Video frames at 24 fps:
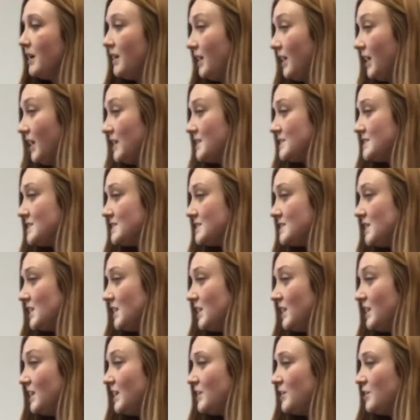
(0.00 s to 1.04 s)
A
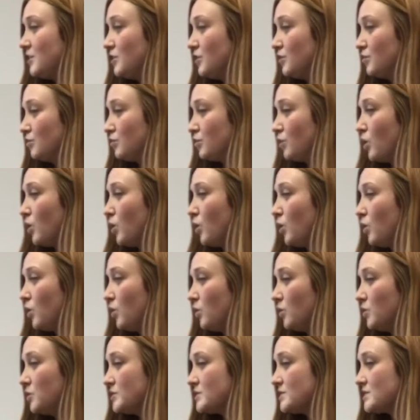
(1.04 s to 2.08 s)
seed
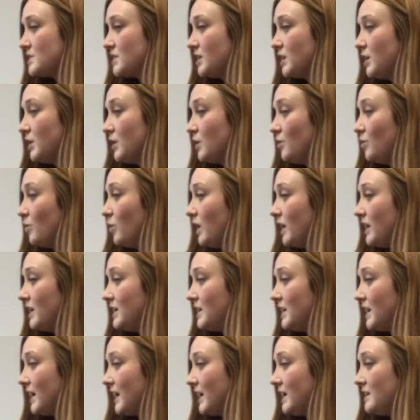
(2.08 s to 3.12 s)
rolls. One
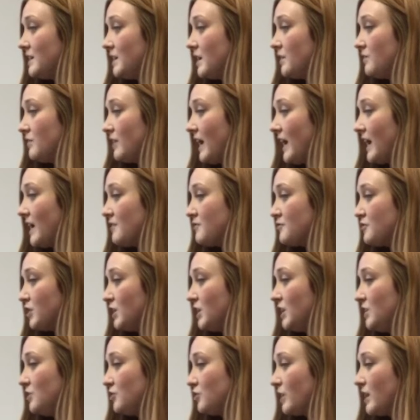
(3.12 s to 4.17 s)
kind of
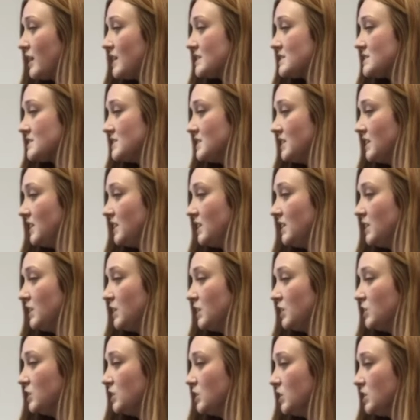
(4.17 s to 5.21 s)
African grass seed
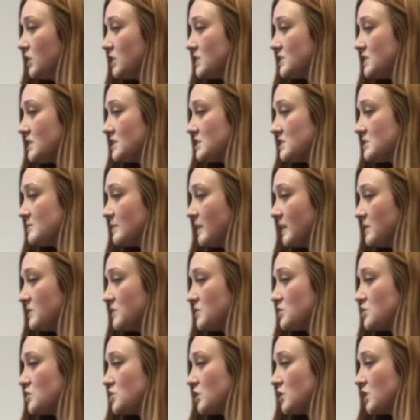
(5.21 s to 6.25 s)
looks and
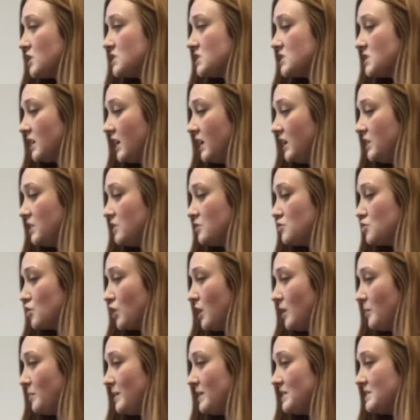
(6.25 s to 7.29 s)
smells just like the
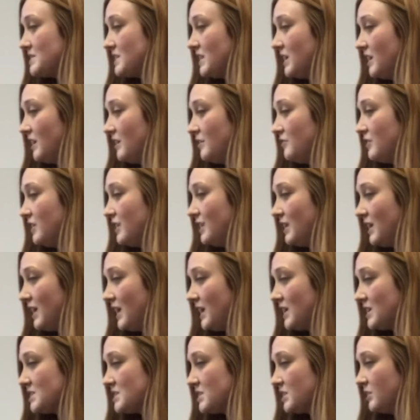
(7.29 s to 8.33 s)
droppings of an
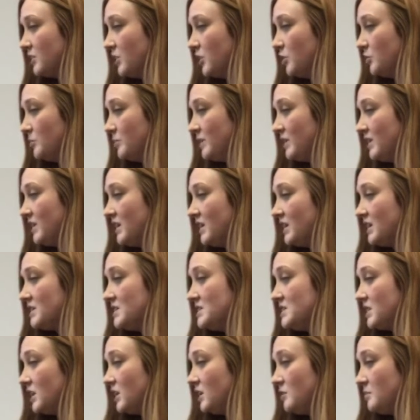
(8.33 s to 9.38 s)
antelope.
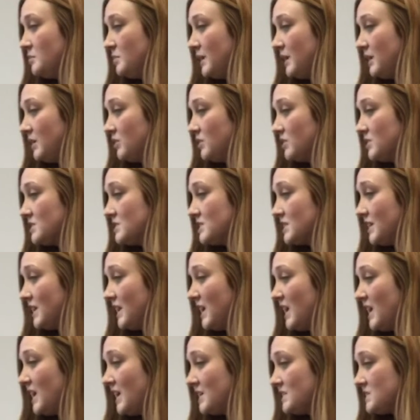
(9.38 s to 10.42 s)
Dung beetles
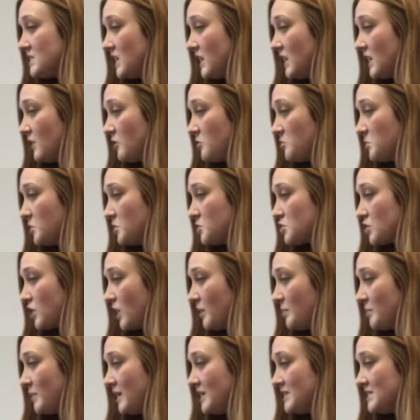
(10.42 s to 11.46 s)
eat animal
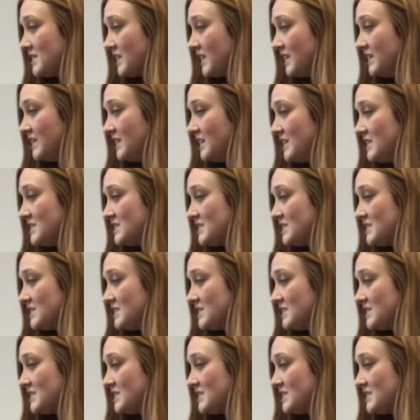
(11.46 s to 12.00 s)
droppings, and these